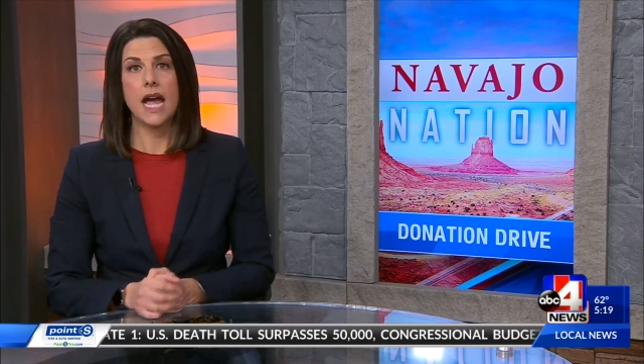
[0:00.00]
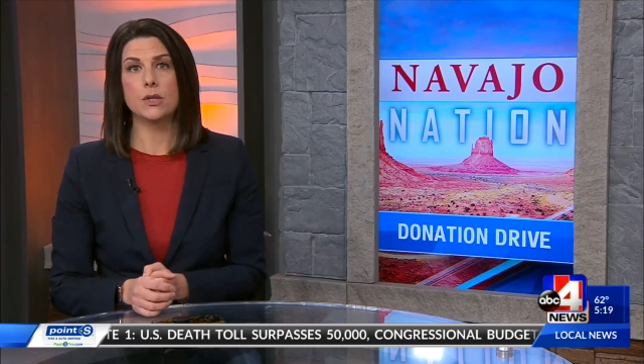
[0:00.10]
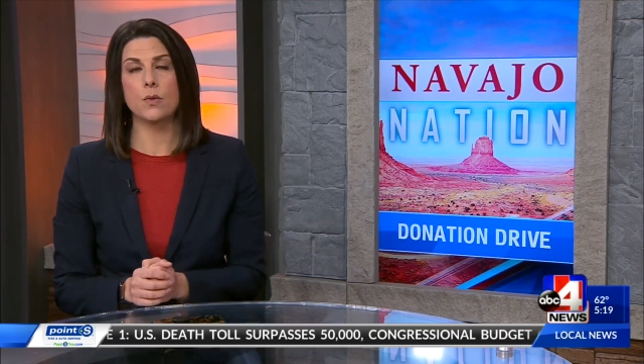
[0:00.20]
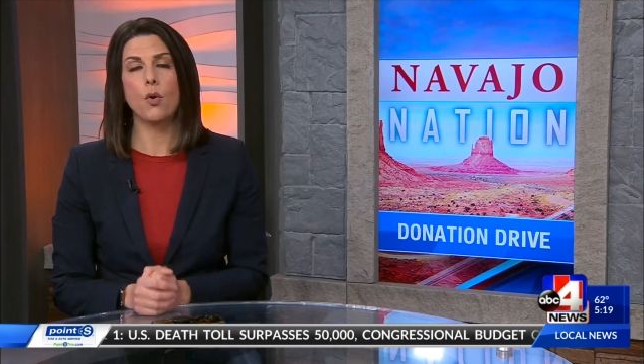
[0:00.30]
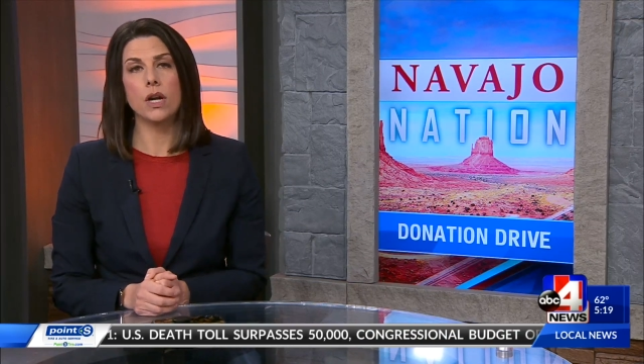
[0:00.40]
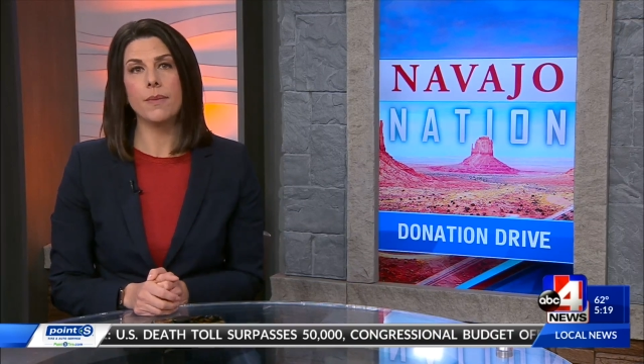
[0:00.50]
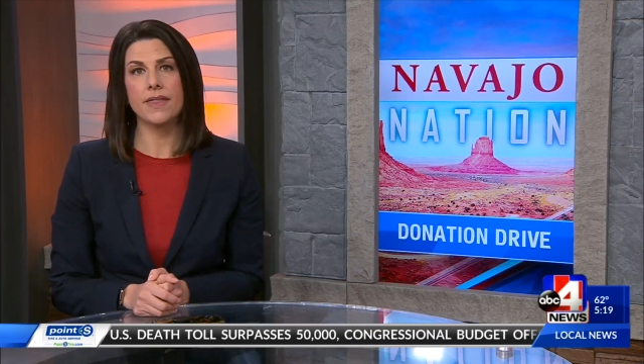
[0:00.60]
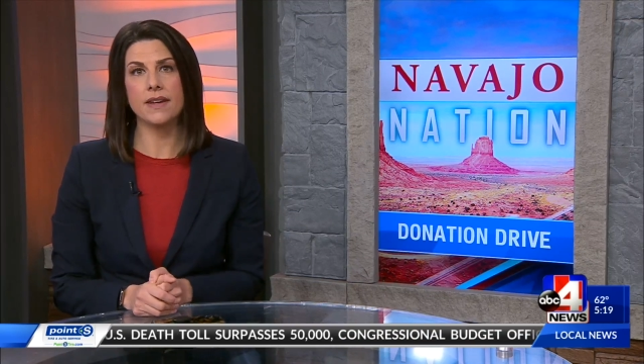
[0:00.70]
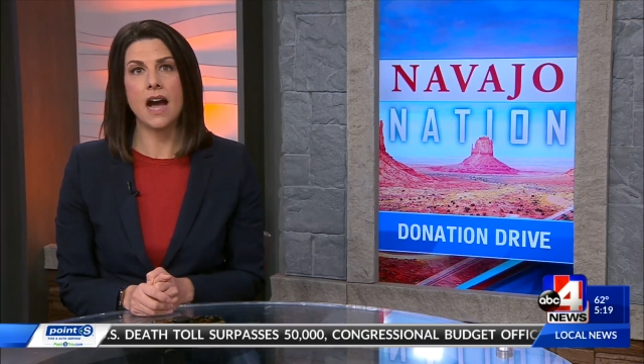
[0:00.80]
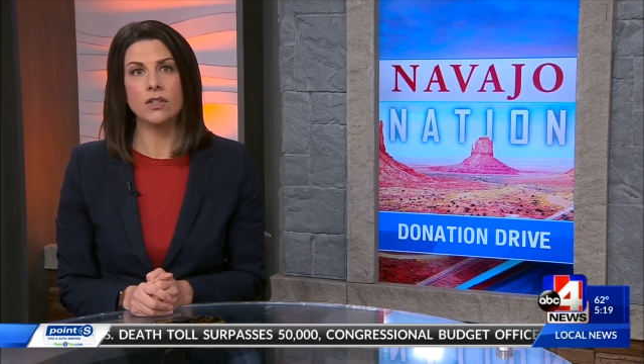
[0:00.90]
as reported
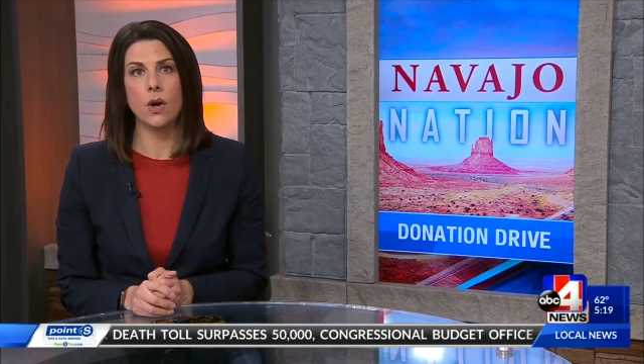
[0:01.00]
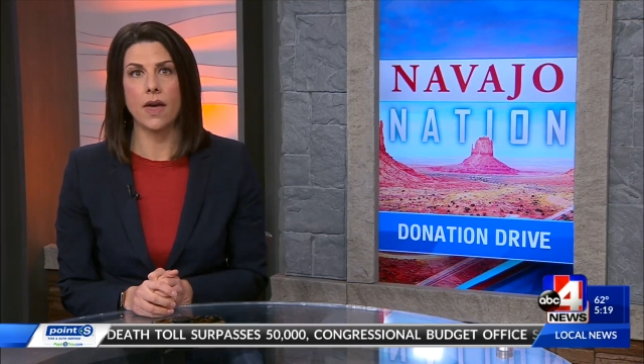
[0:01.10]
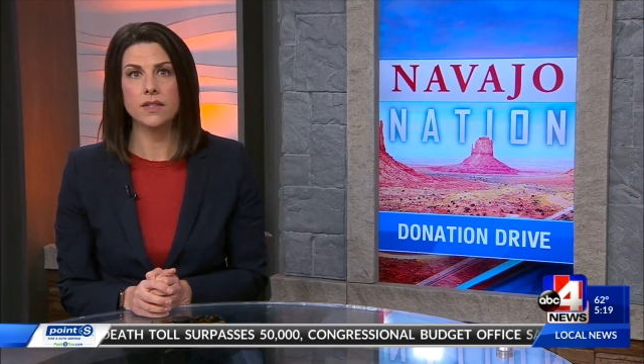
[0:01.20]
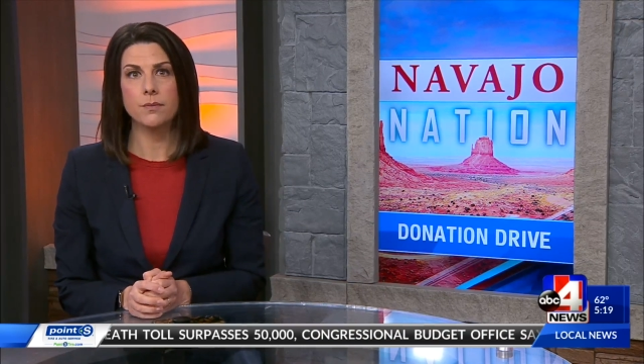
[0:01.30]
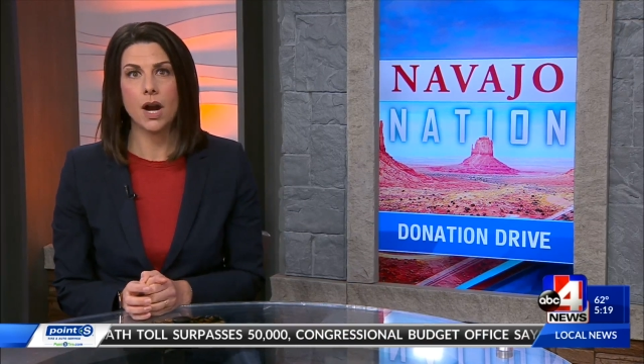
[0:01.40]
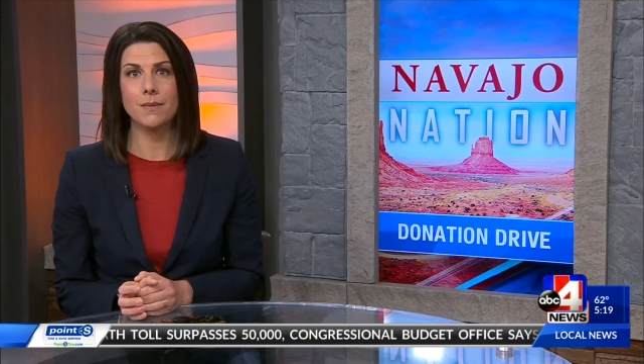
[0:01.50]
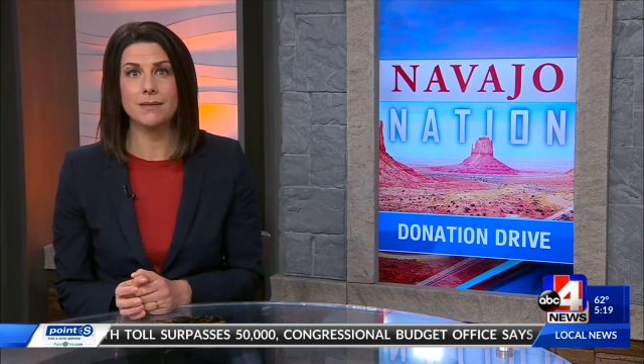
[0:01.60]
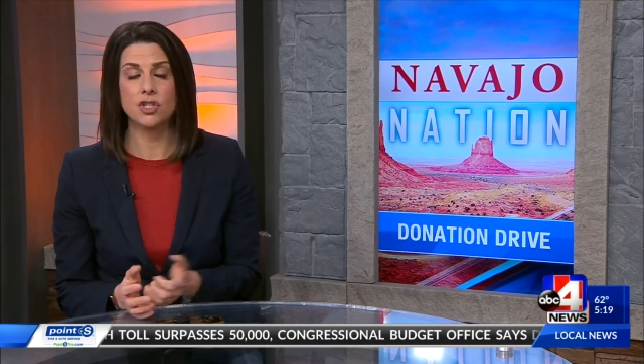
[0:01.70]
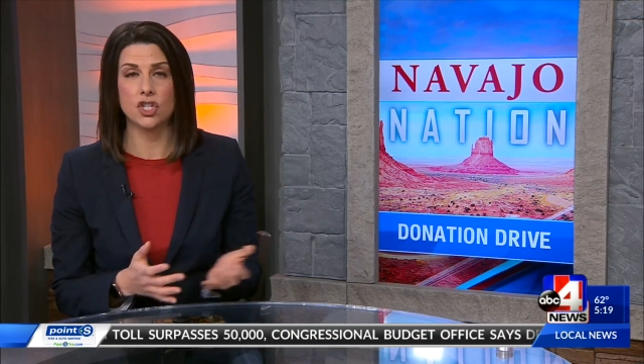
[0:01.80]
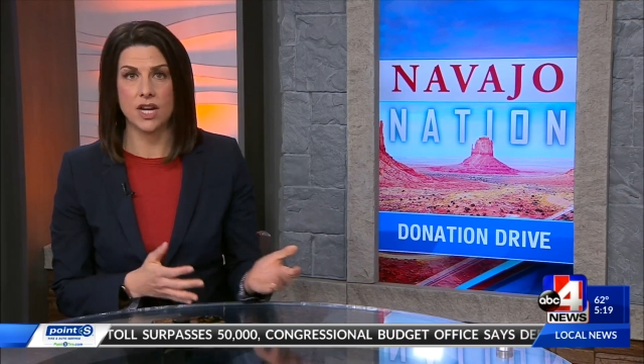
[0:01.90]
by the Navajo Health Department just